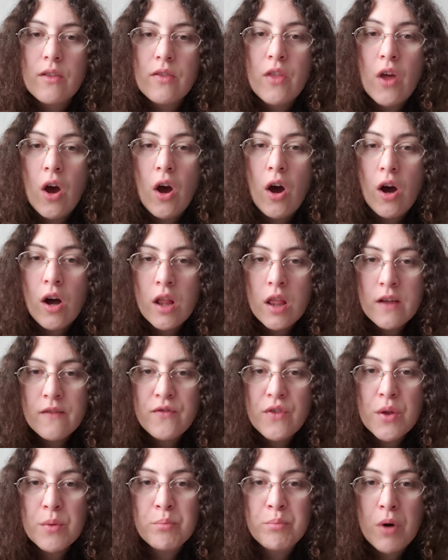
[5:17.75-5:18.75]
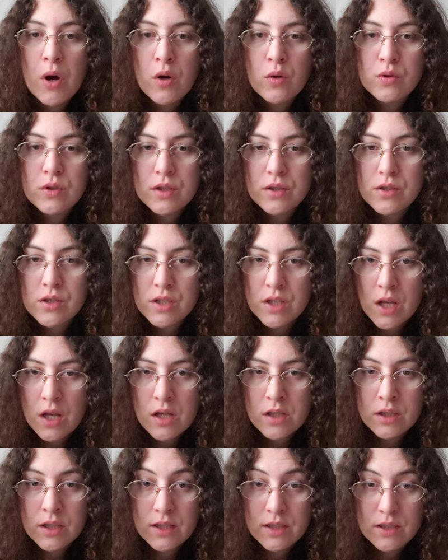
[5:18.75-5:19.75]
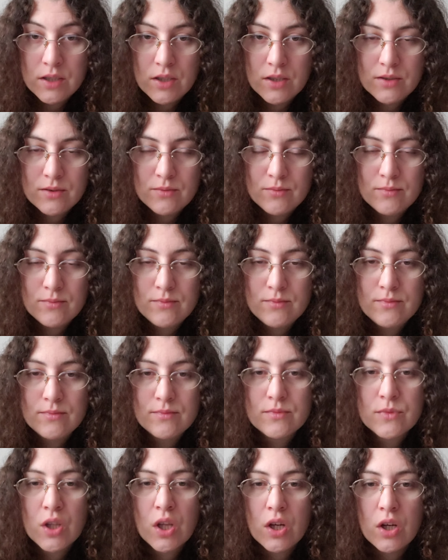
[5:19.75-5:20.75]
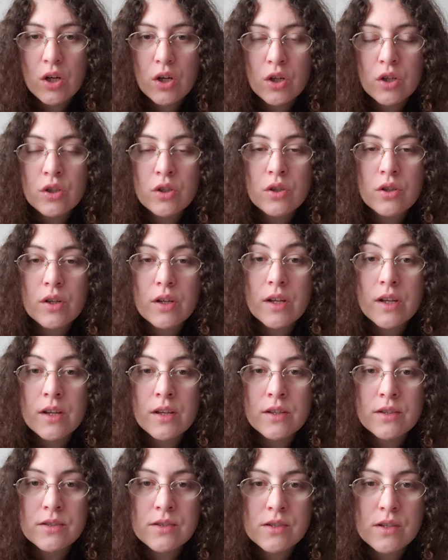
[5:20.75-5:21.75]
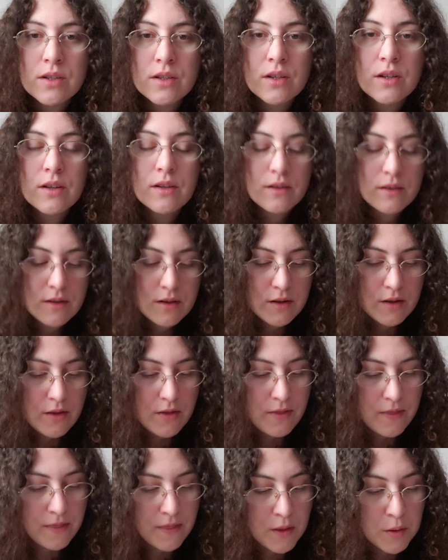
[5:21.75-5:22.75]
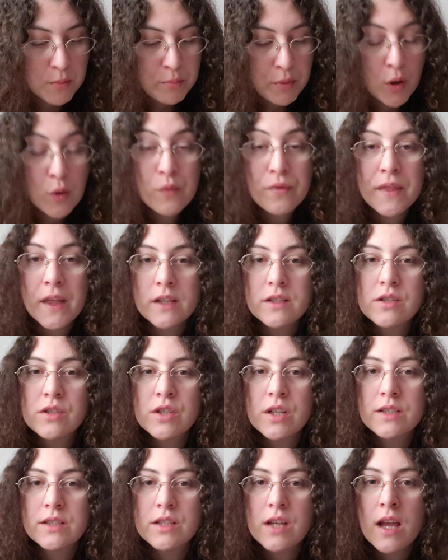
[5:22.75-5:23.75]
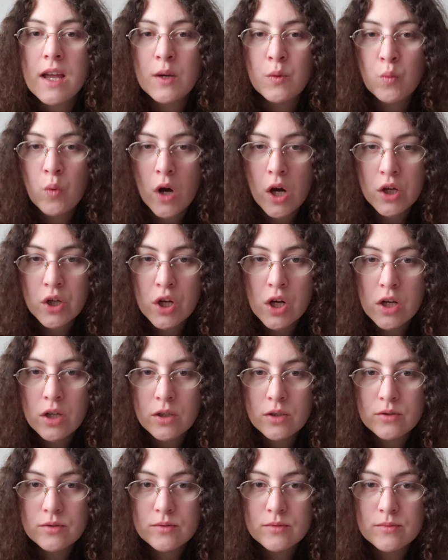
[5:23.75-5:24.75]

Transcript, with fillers: The hull of the boat is solid. The hull is the boat that sits in water